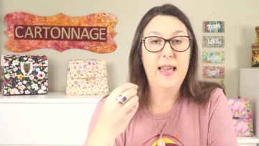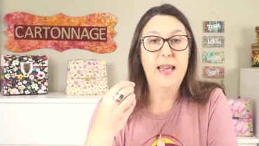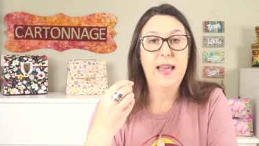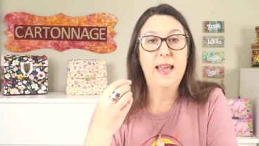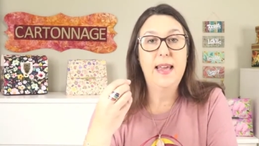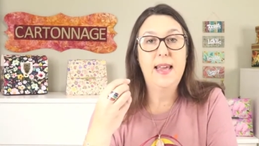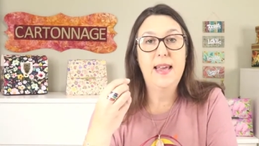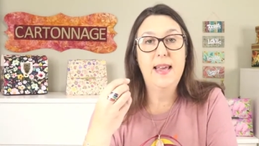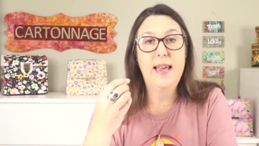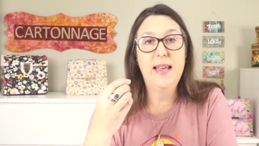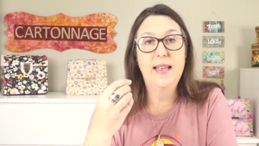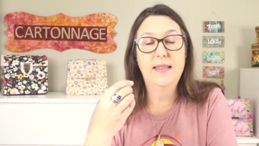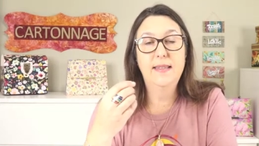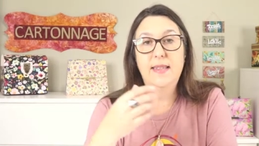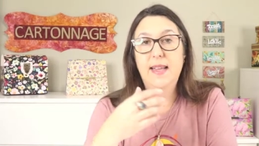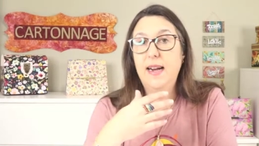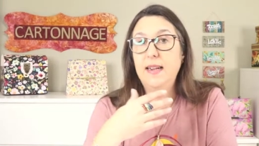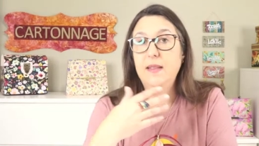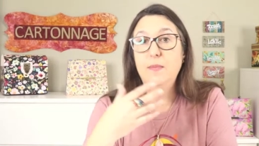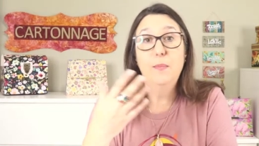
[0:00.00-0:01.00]
and
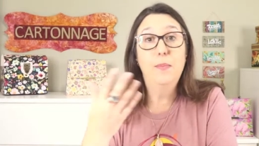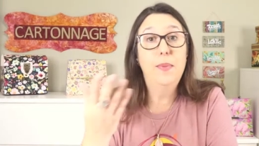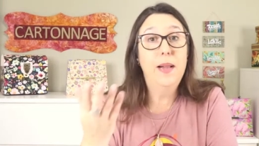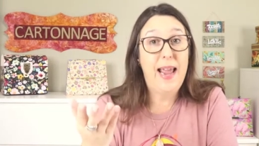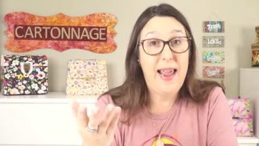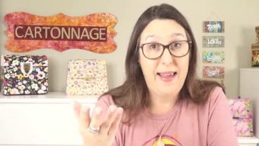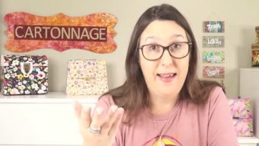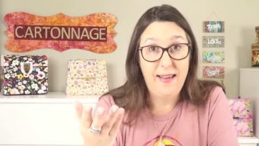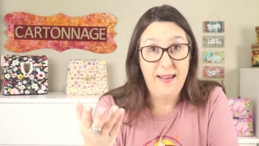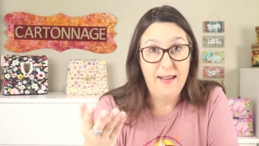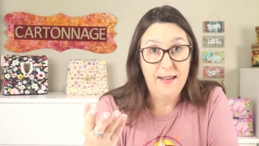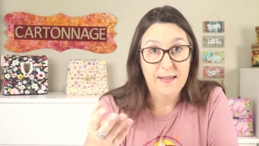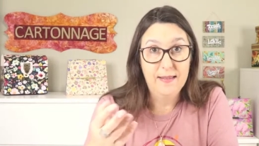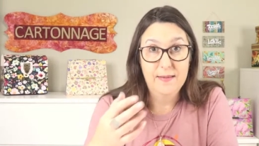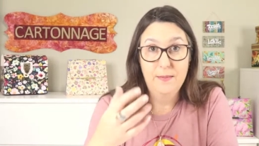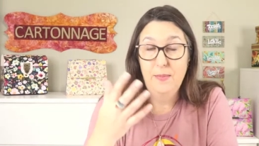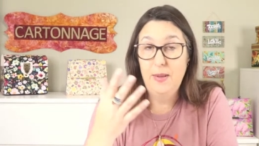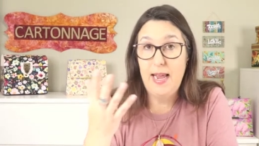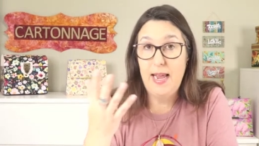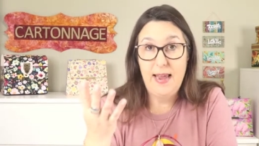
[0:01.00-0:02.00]
start playing,
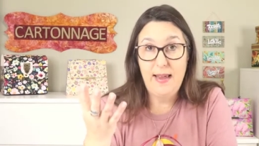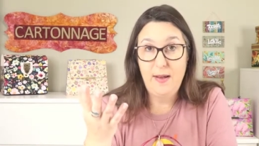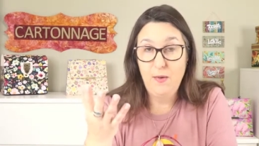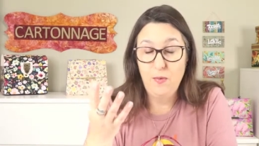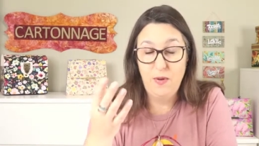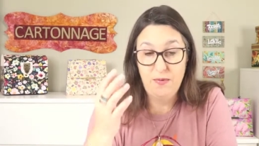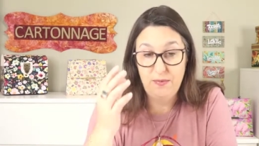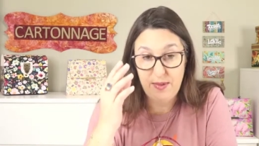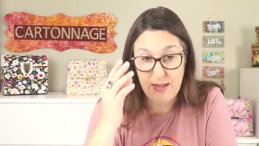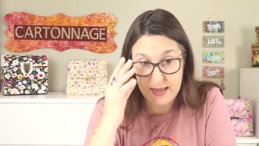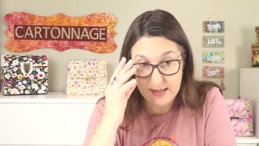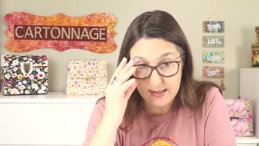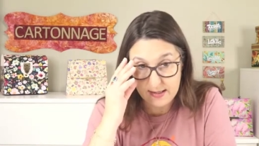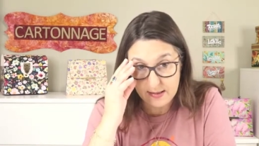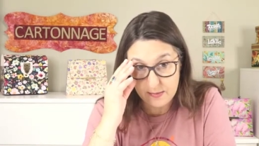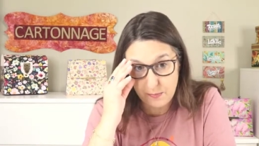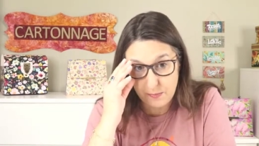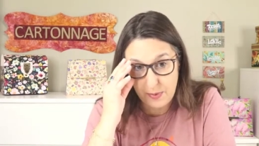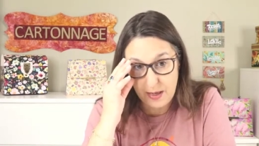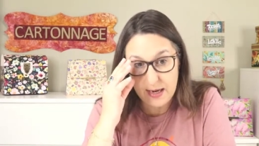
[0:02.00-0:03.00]
playing with
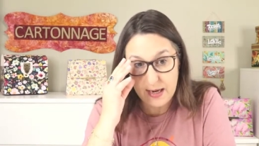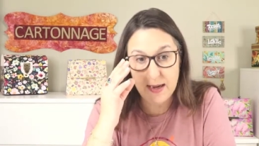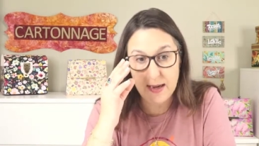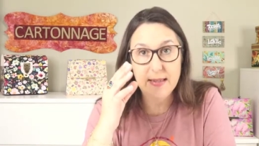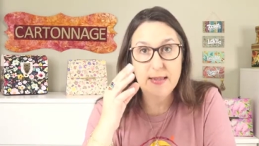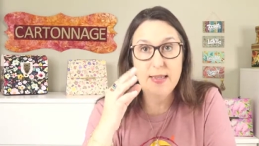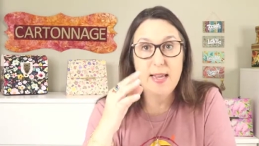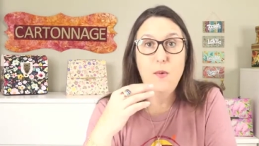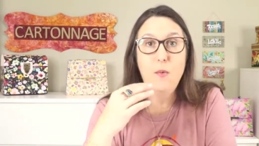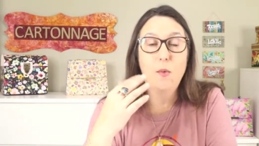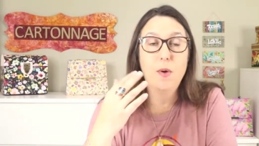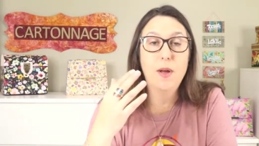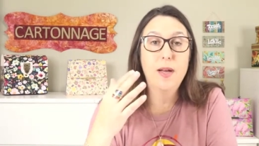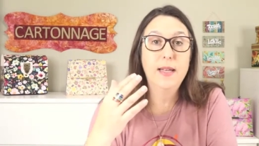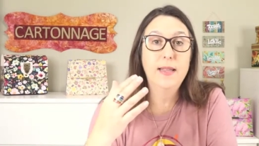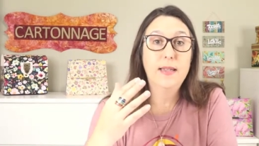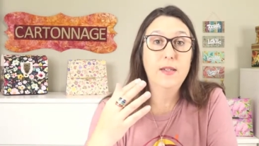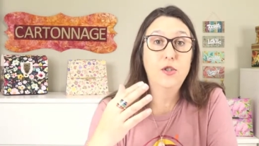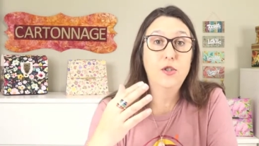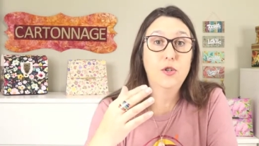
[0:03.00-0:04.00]
this because I
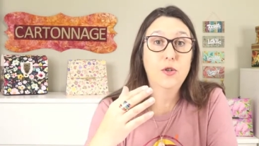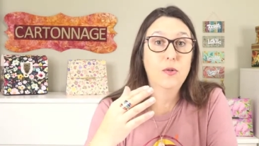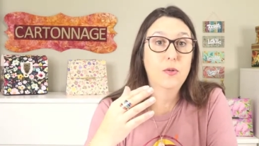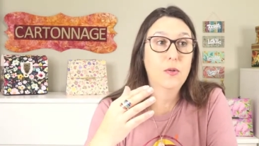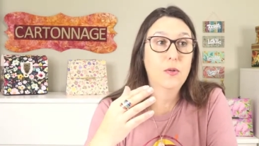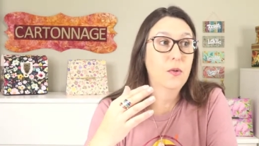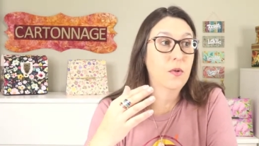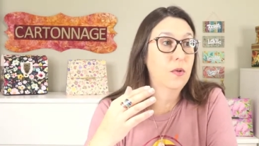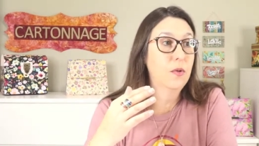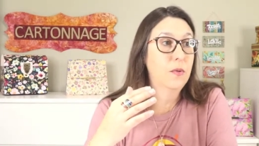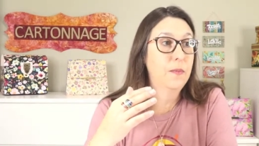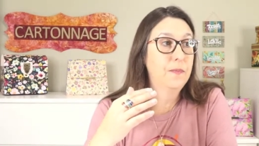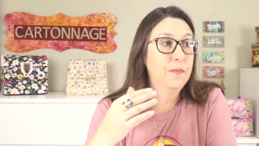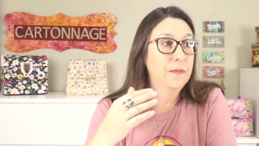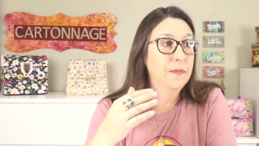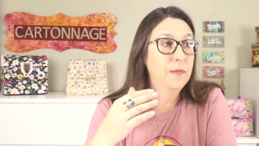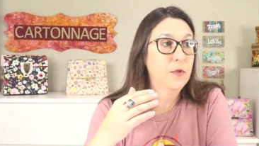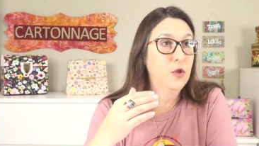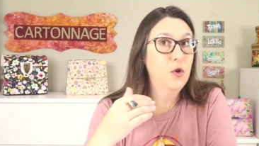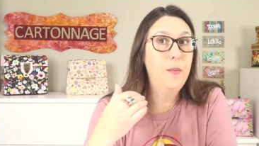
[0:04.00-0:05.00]
wanted to
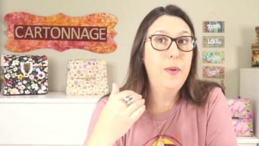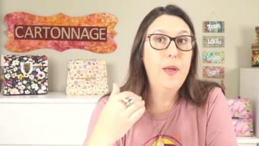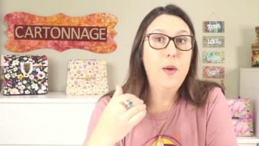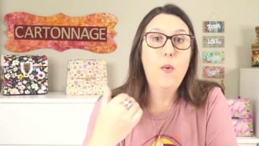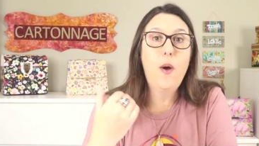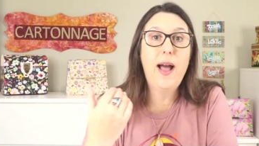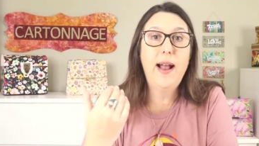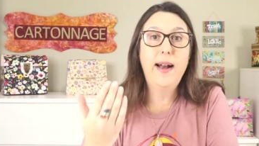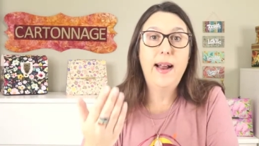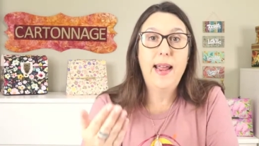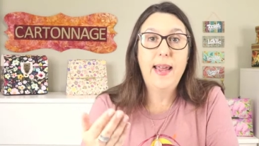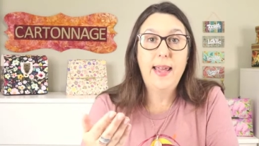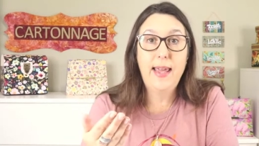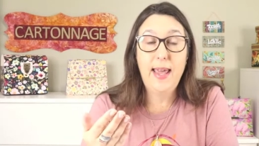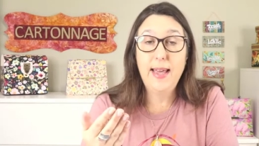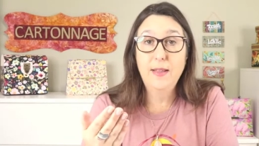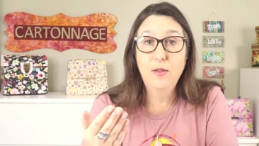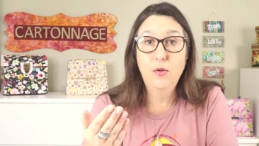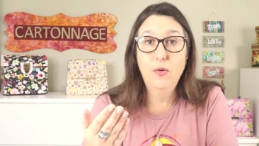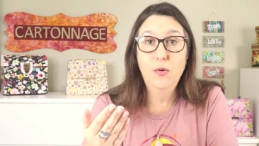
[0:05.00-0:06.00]
to be what I
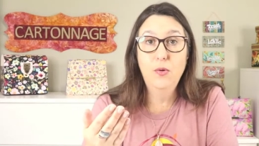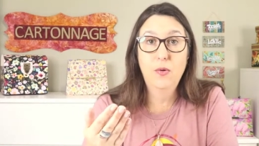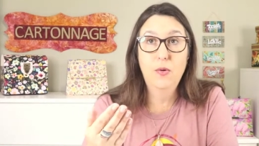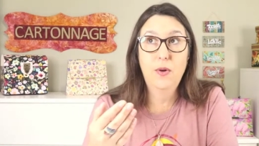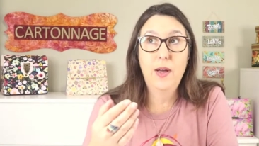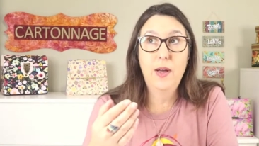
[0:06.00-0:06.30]
can do.